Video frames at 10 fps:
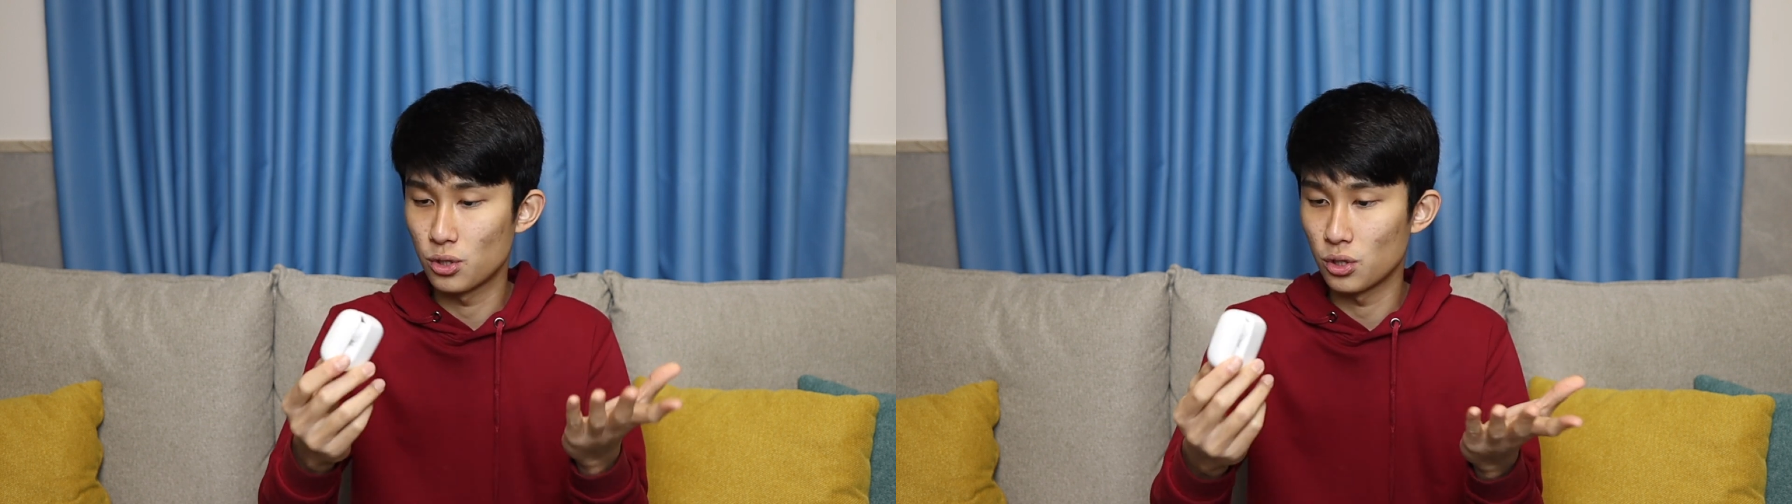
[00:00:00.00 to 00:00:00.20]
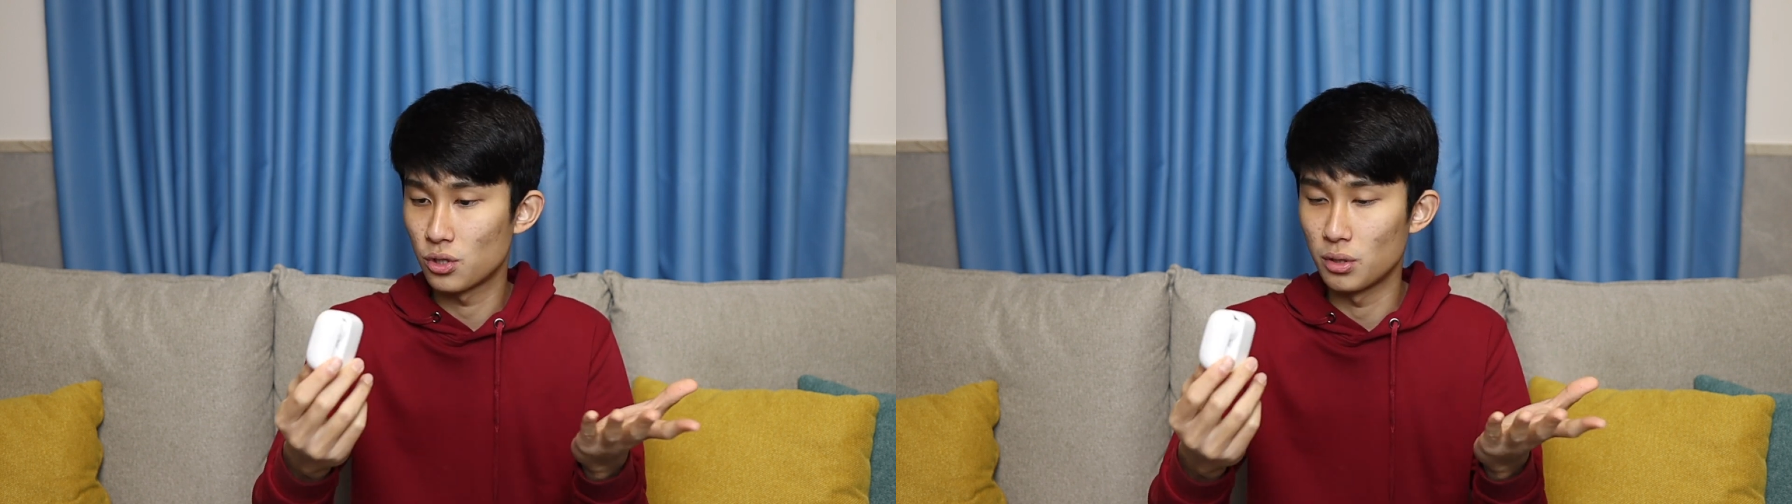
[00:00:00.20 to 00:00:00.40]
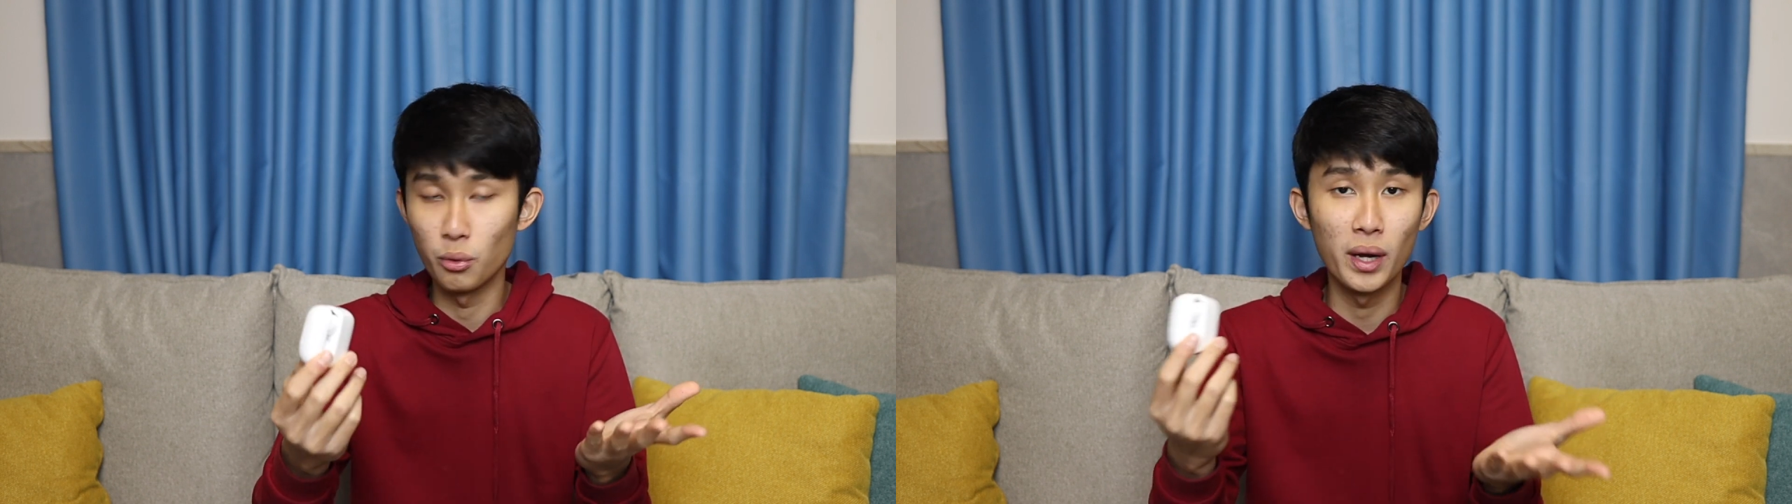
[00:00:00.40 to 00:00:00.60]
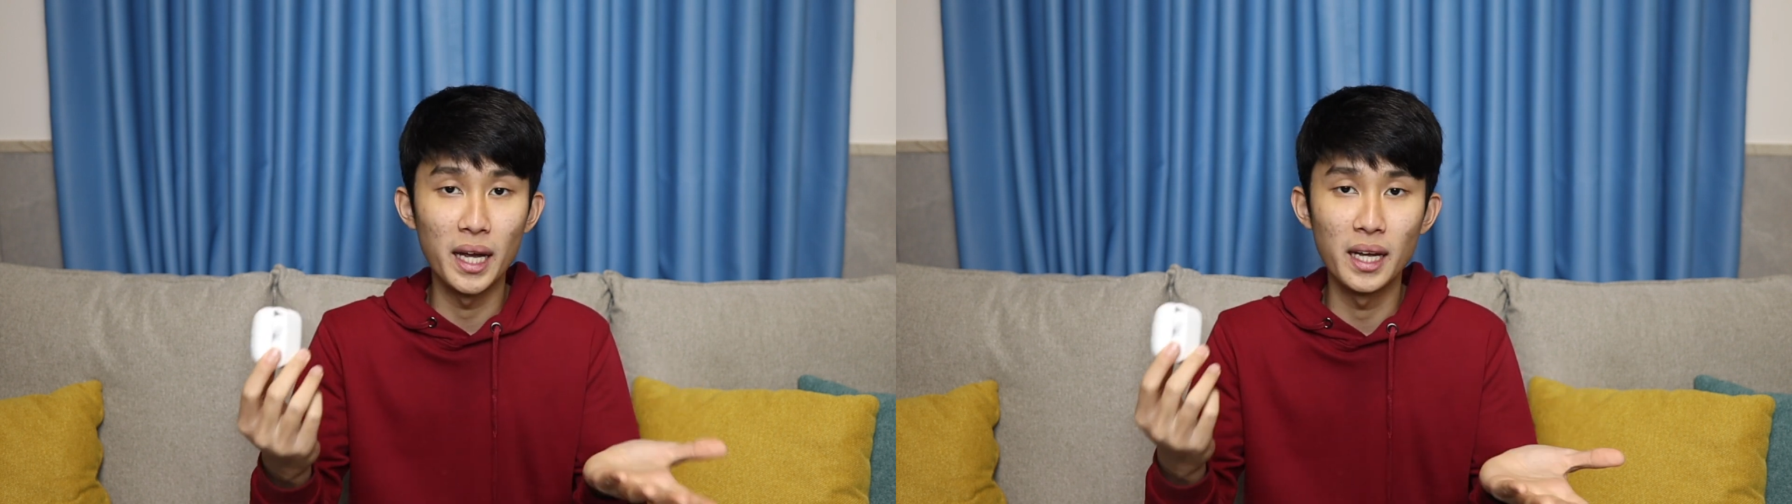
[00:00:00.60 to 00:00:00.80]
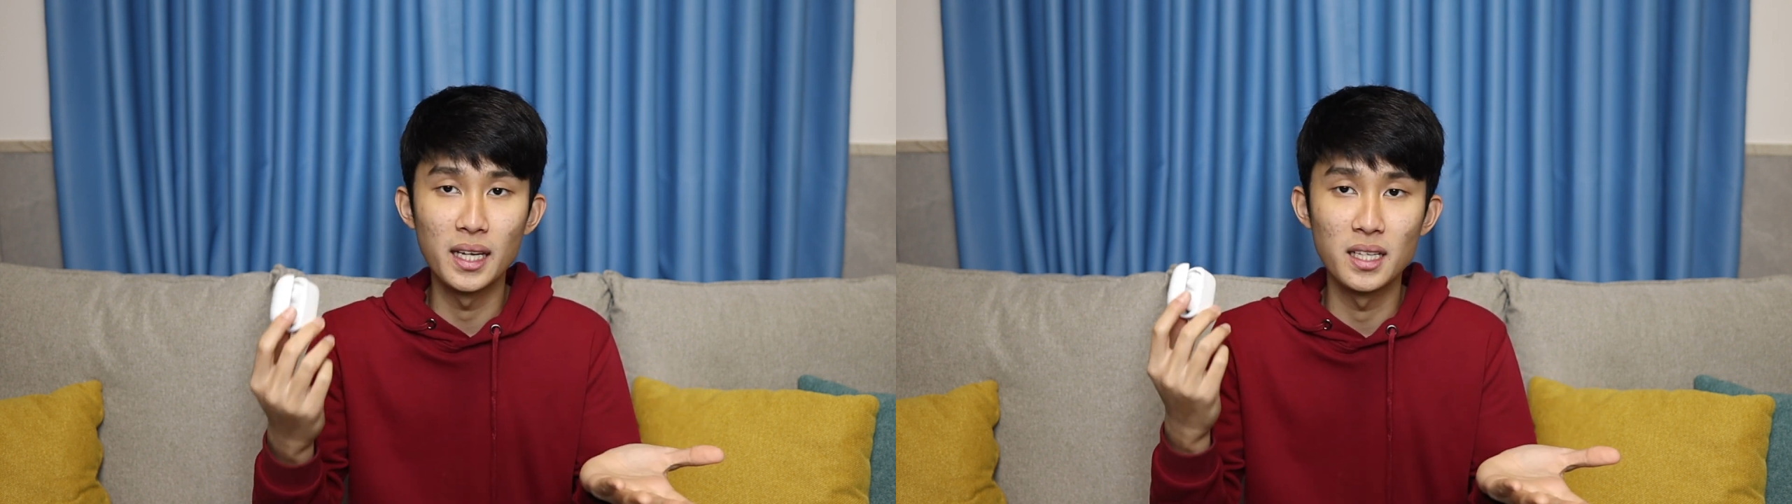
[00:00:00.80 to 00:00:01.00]
just the
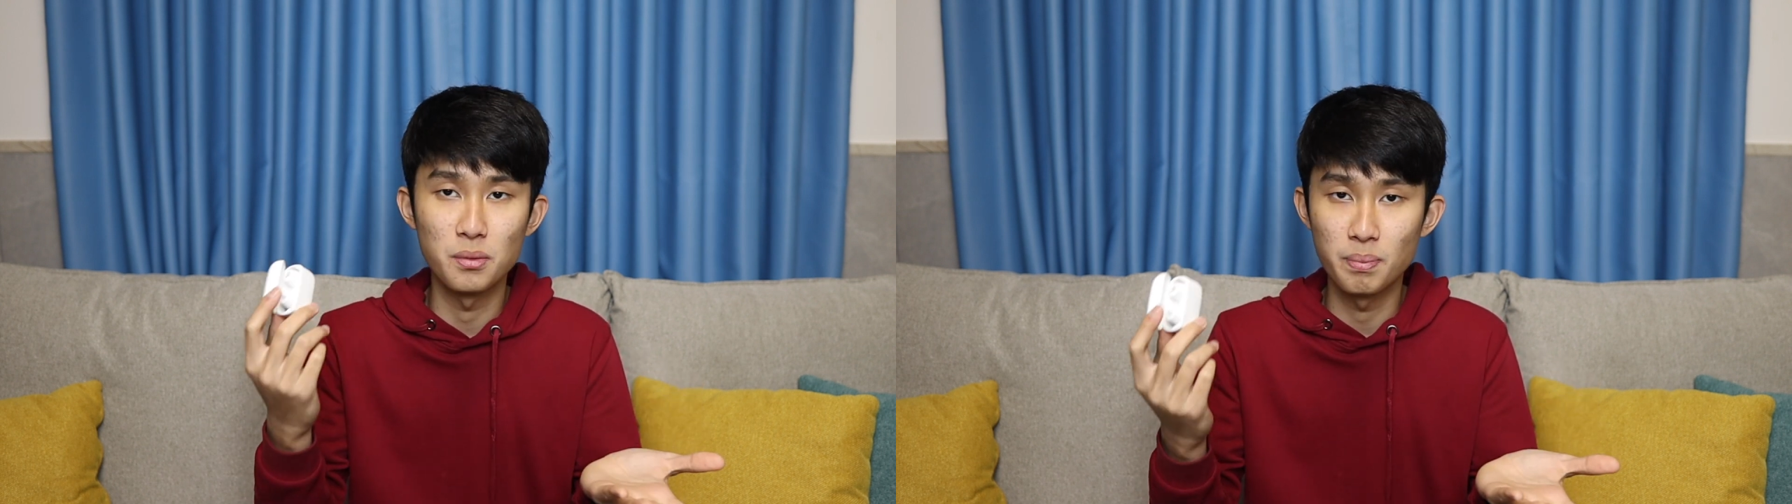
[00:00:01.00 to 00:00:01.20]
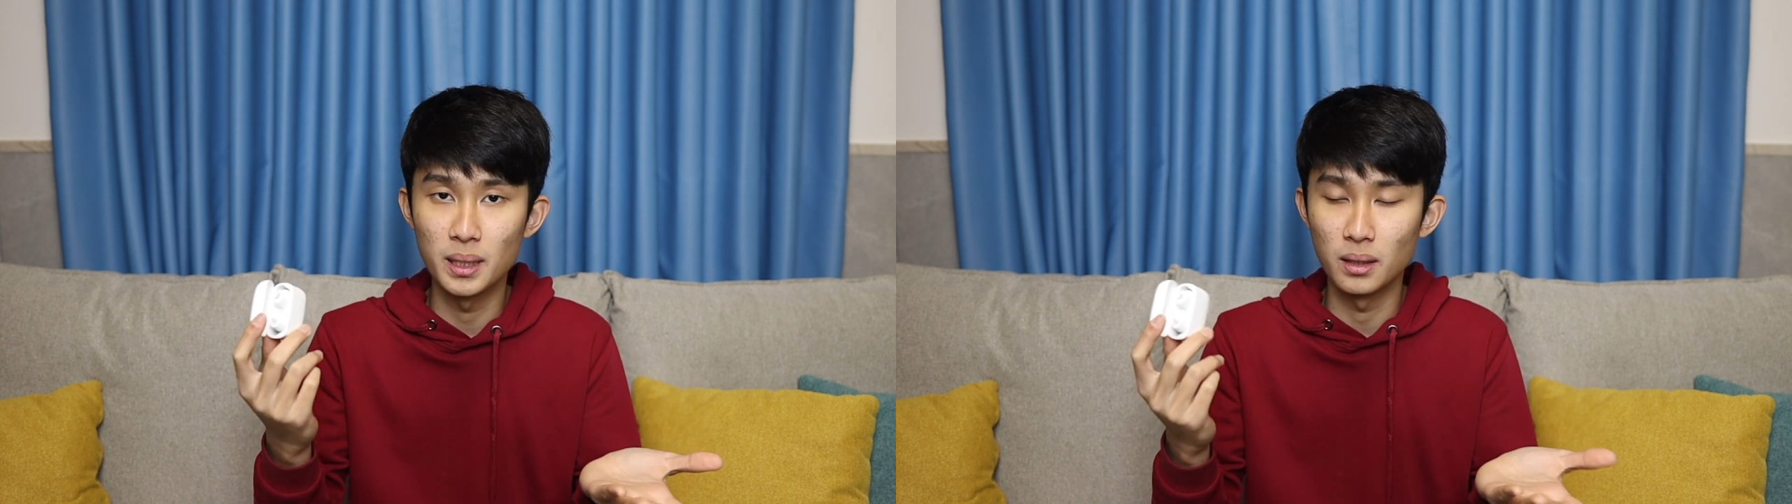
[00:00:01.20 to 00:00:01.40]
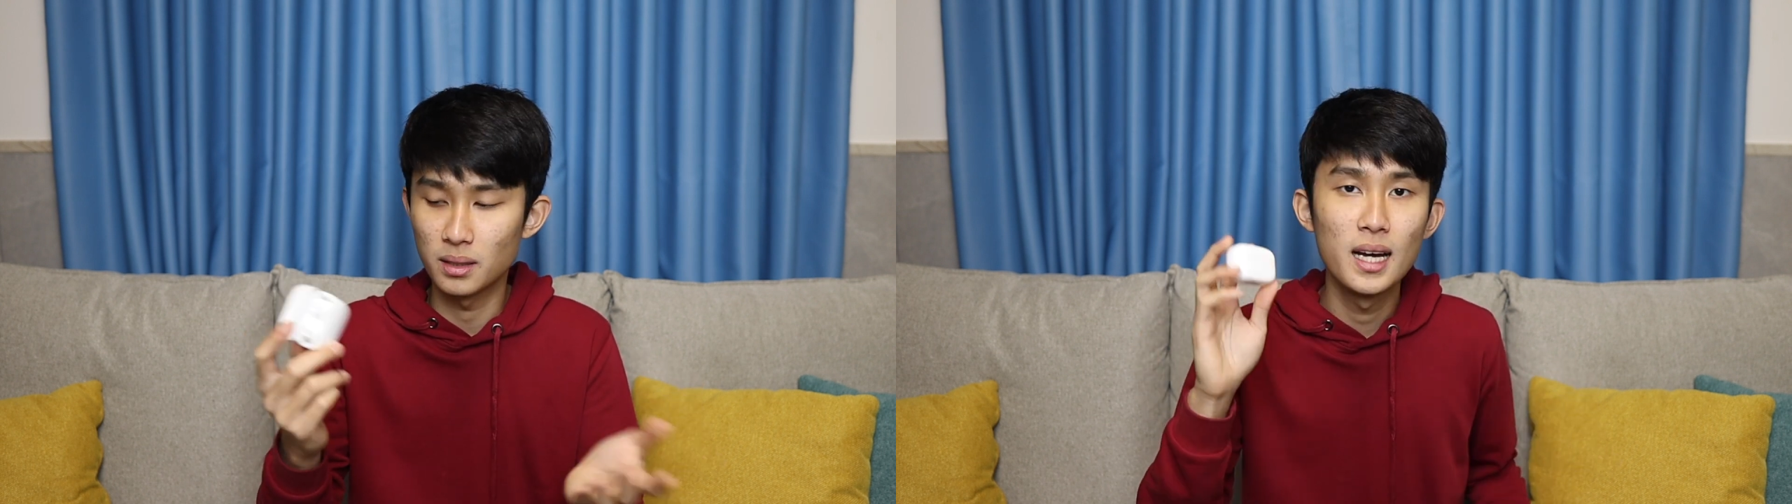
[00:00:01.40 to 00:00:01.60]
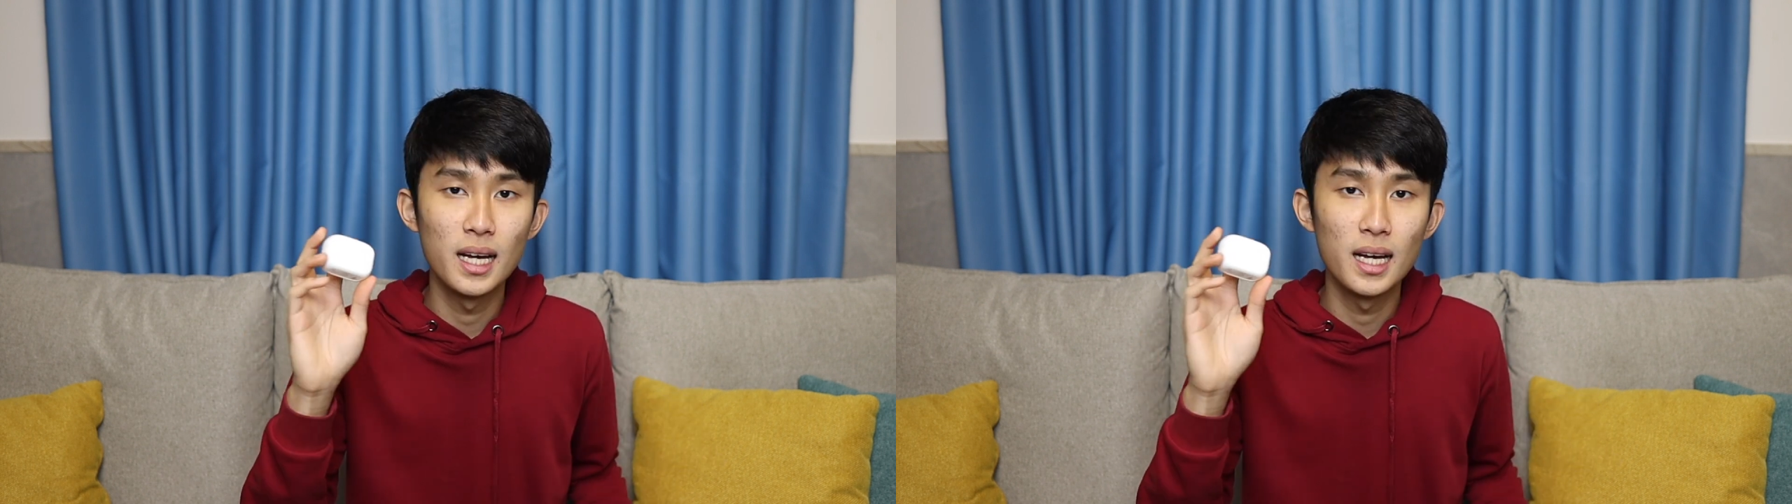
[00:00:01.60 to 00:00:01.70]
way it is built.